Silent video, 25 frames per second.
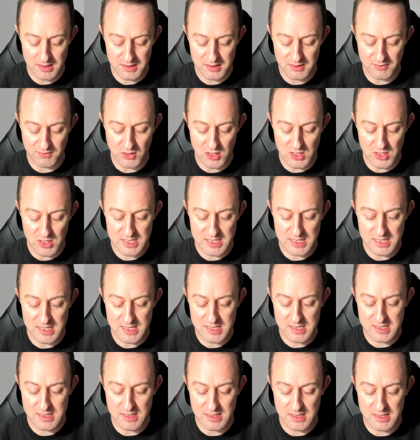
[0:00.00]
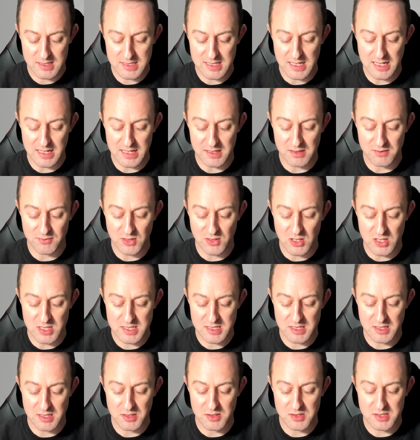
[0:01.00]
devices, select the
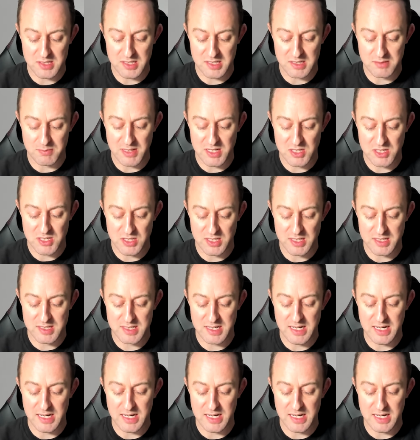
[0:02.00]
device, so the U6 mesh in this